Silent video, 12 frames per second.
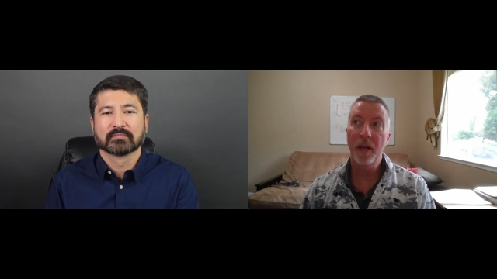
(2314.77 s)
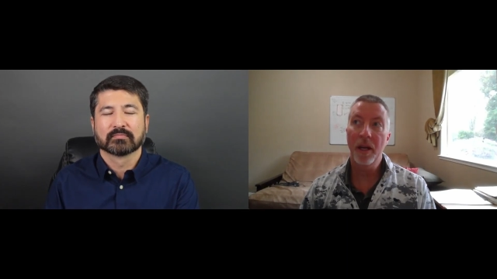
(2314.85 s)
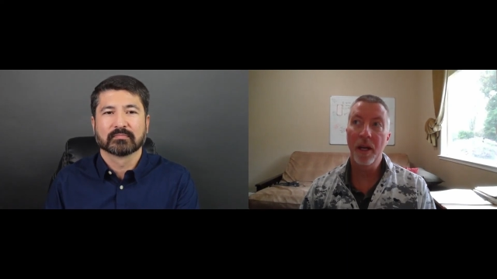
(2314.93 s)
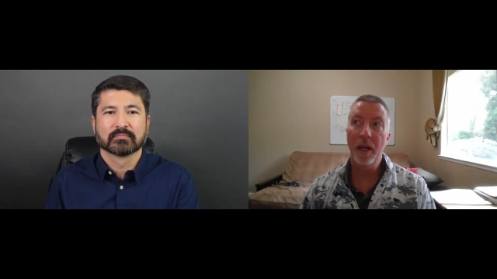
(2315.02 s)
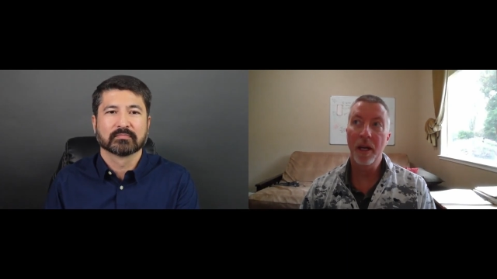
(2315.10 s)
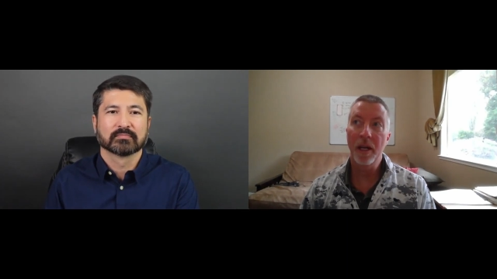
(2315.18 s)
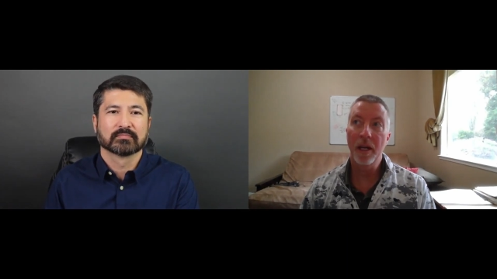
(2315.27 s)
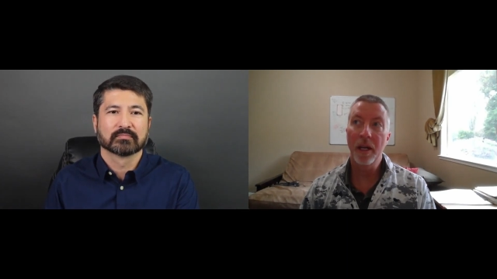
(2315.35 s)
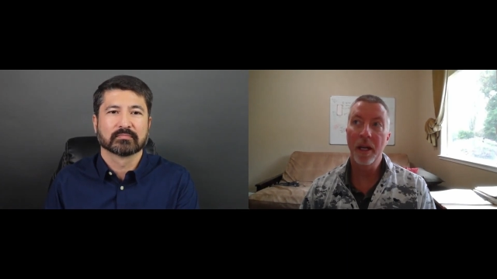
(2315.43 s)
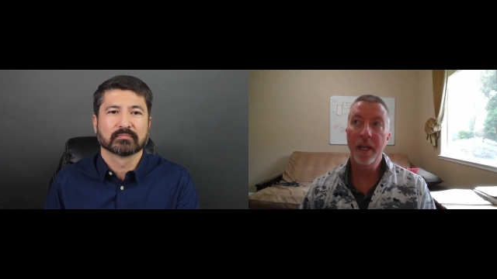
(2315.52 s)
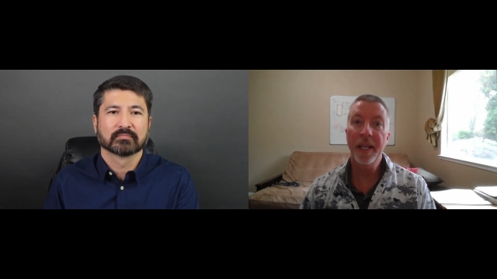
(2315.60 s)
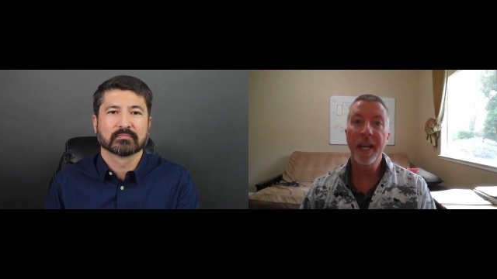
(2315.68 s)

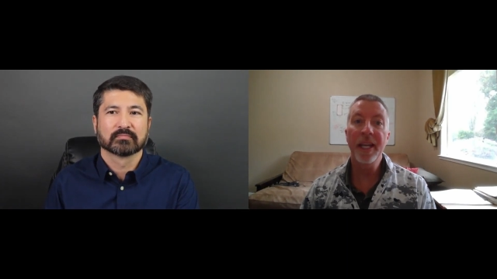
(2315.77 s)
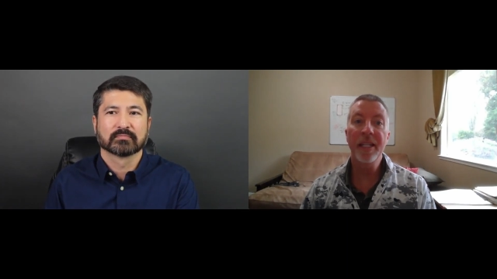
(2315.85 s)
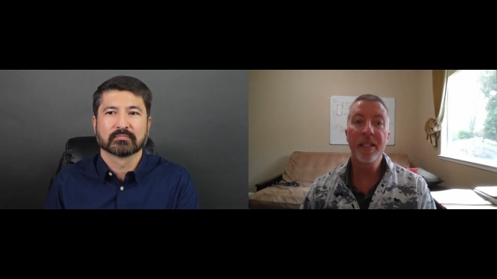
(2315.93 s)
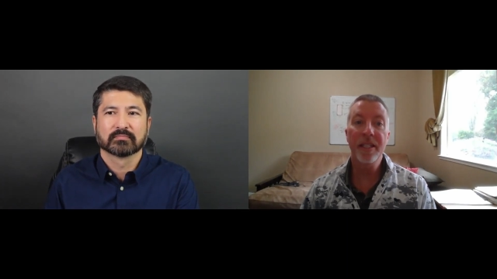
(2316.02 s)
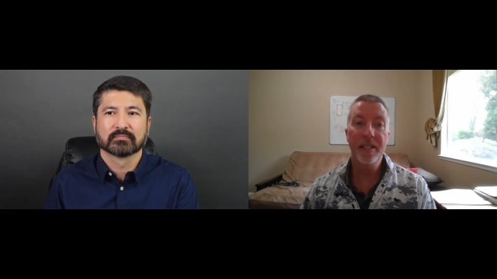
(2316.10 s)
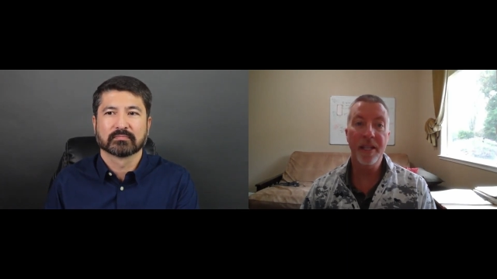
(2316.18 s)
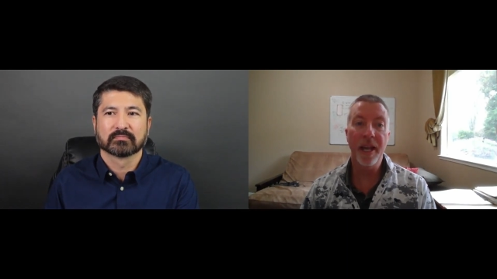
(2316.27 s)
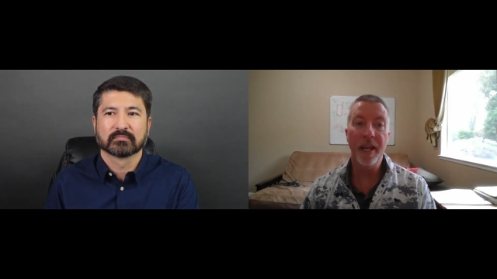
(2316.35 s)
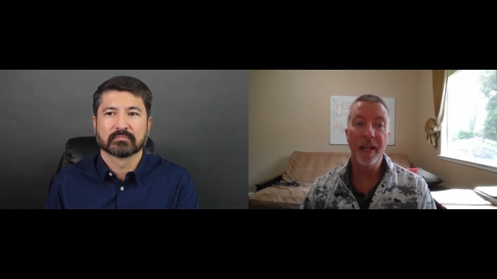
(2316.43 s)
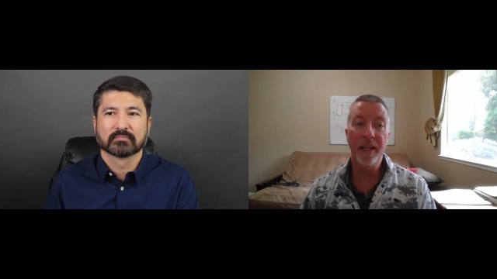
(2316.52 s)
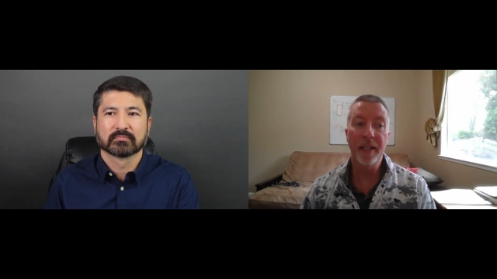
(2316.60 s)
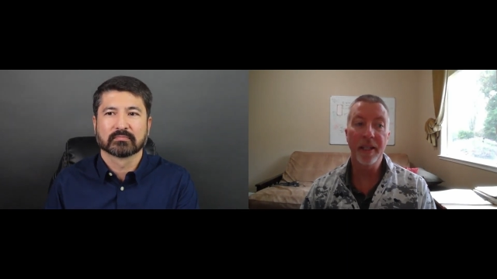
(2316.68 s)
Speaker 1: akin to
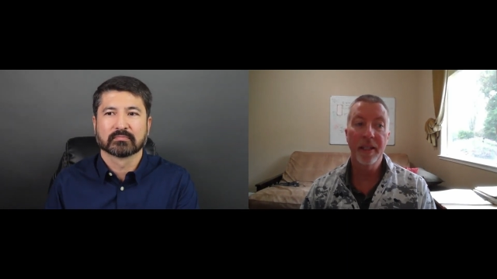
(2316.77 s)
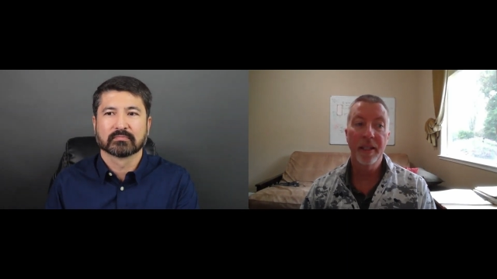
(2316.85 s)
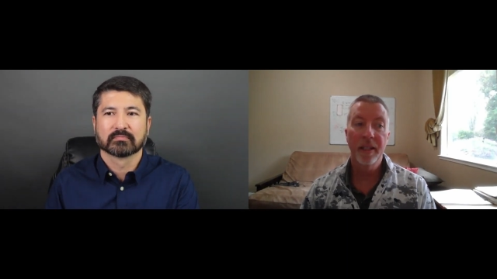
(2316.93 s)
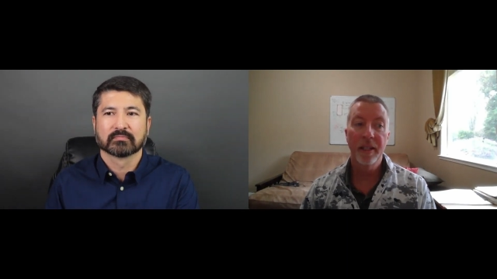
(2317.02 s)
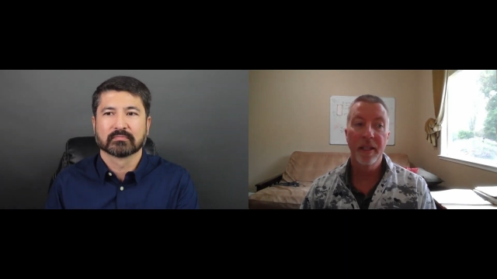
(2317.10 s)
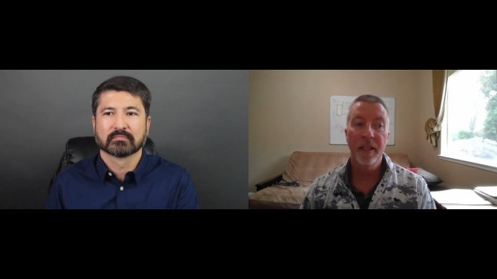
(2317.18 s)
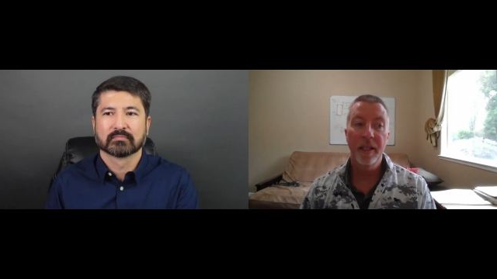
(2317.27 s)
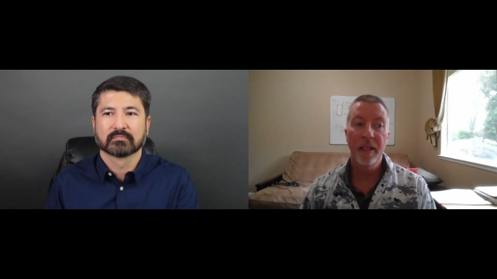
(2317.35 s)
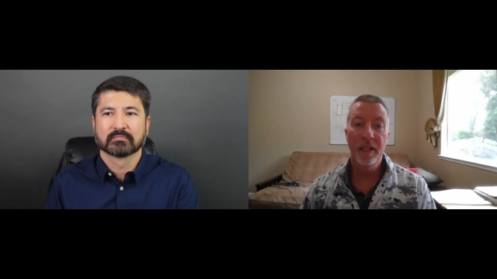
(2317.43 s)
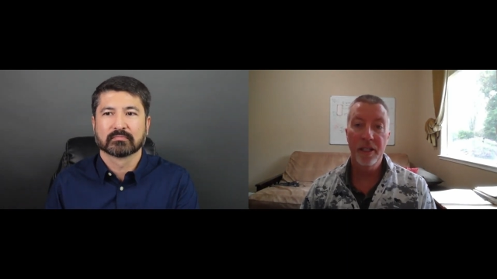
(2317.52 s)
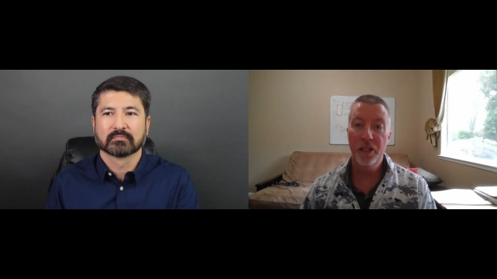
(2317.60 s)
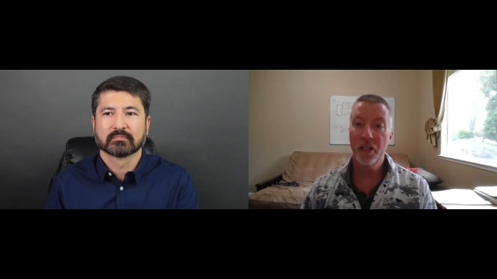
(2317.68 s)
saying
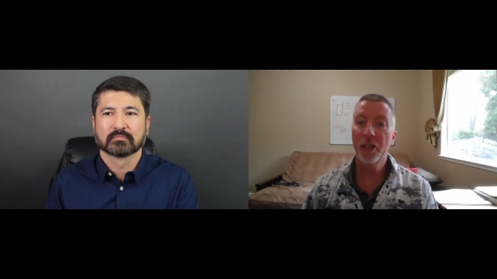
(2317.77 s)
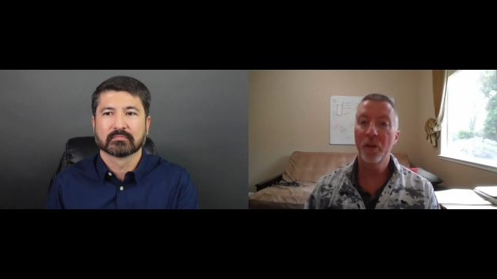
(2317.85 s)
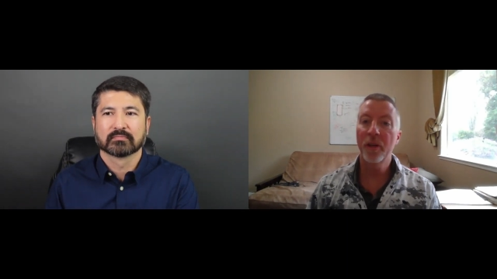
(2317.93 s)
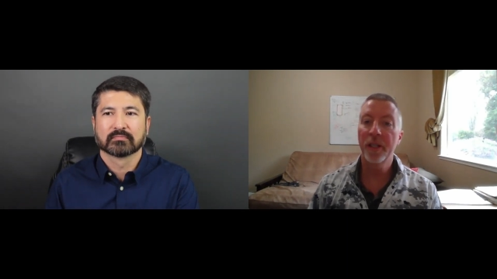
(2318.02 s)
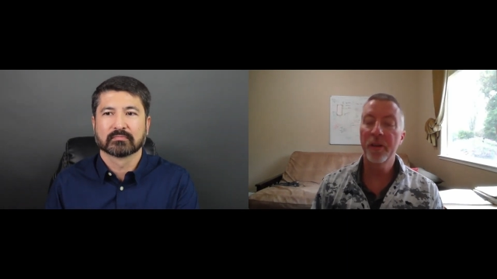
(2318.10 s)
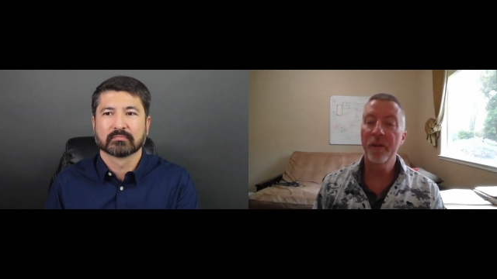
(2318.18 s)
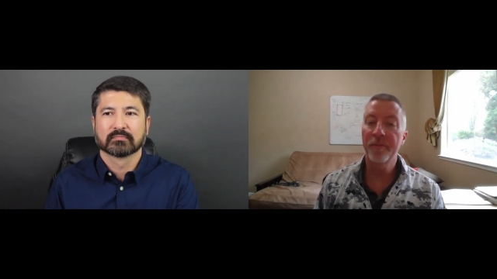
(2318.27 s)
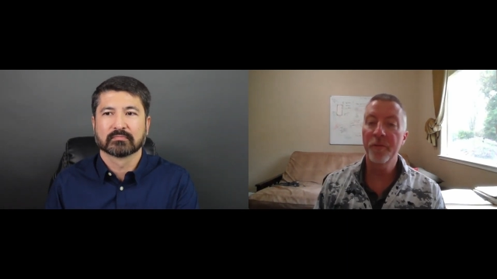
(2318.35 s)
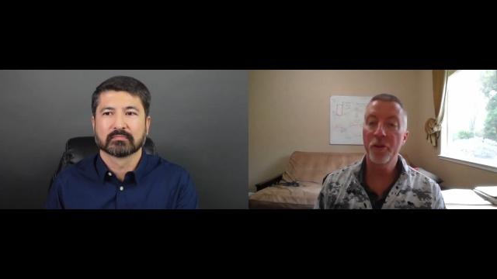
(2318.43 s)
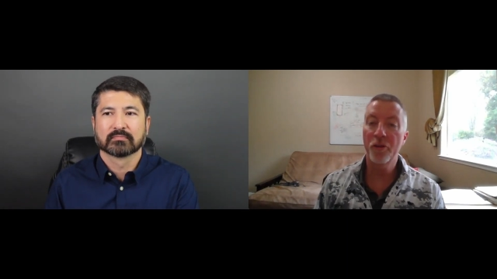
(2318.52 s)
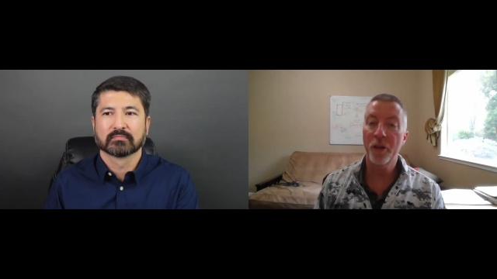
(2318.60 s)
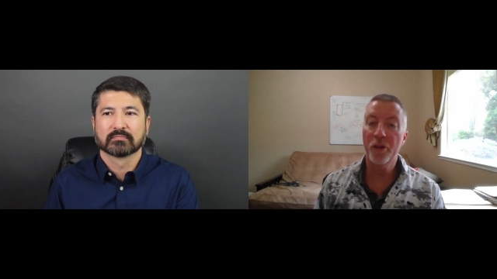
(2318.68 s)
is securing your
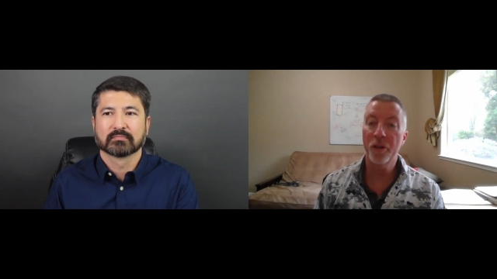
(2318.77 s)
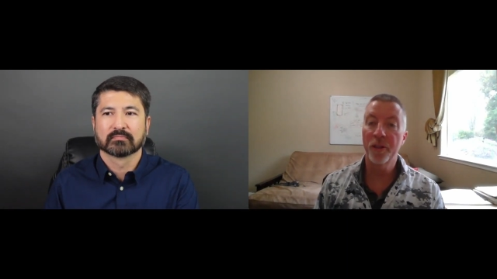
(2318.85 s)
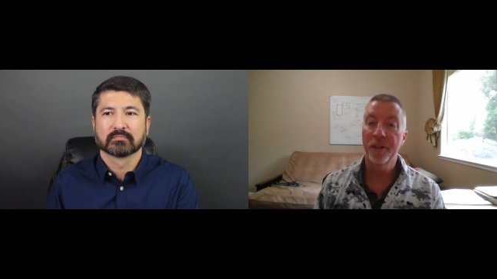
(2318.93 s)
infrastructure.